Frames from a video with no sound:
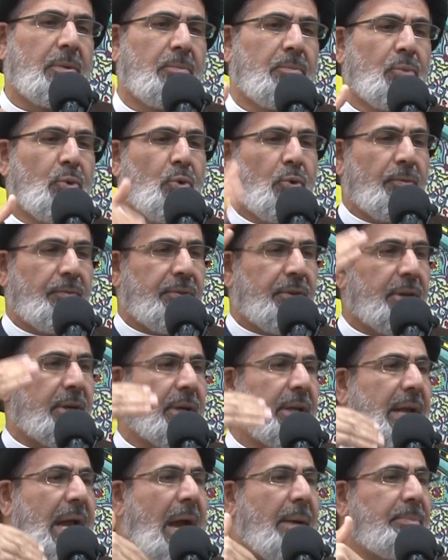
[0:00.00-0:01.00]
move their
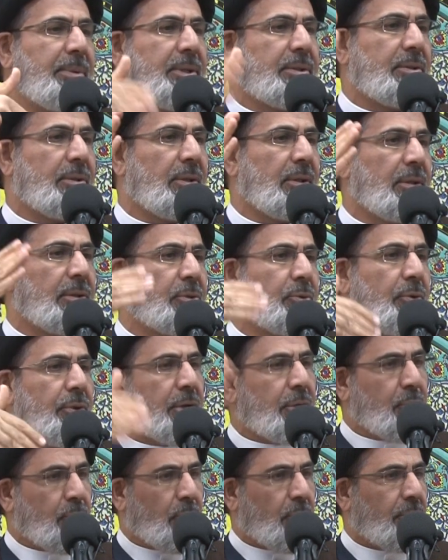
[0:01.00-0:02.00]
capital to
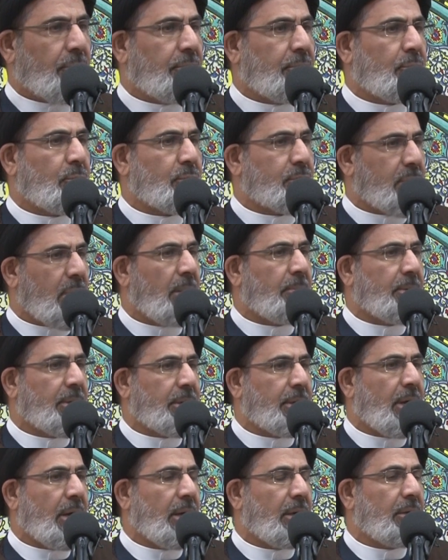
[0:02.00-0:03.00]
the north, to
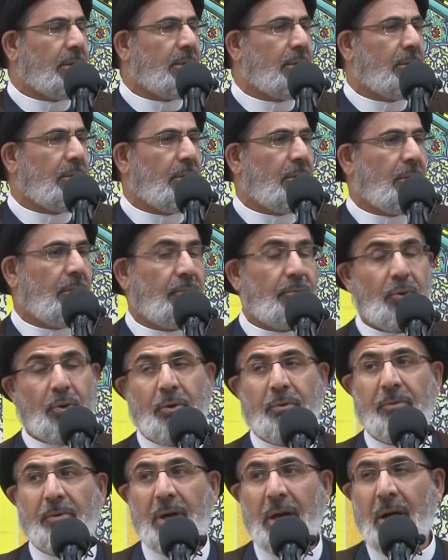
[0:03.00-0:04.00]
Samarra.
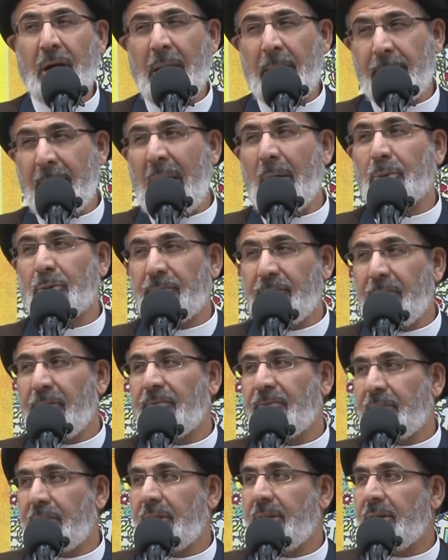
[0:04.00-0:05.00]
For about
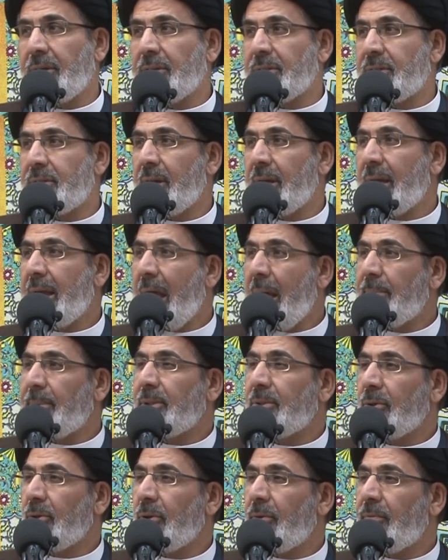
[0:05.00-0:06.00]
50 years, the
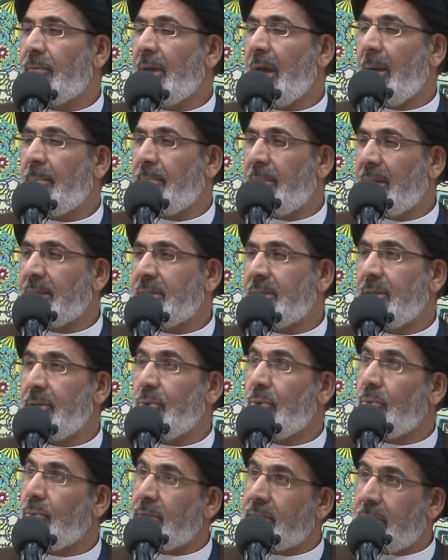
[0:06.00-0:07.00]
capital of the
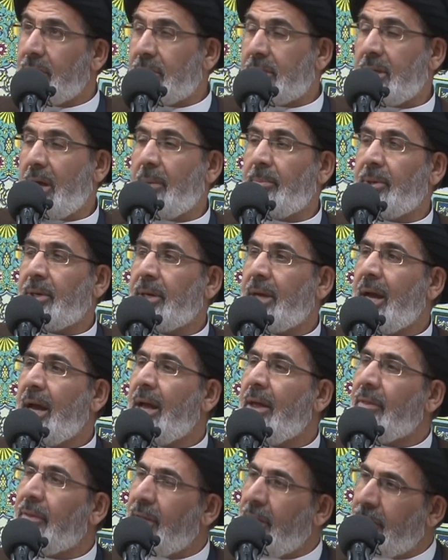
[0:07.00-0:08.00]
Abbasiyun was in Samarra,
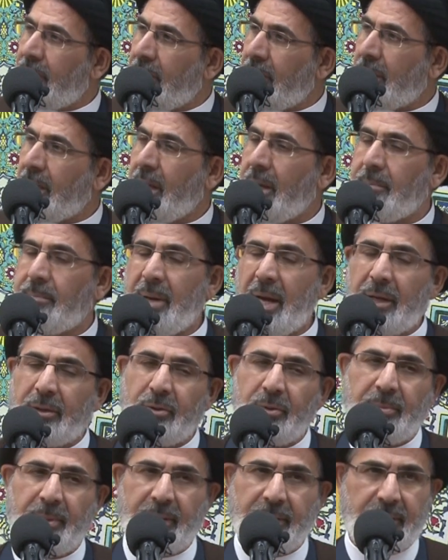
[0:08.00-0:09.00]
and then they came back
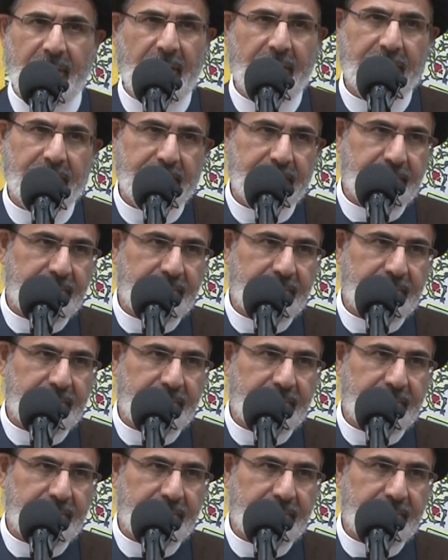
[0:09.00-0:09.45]
to Baghdad.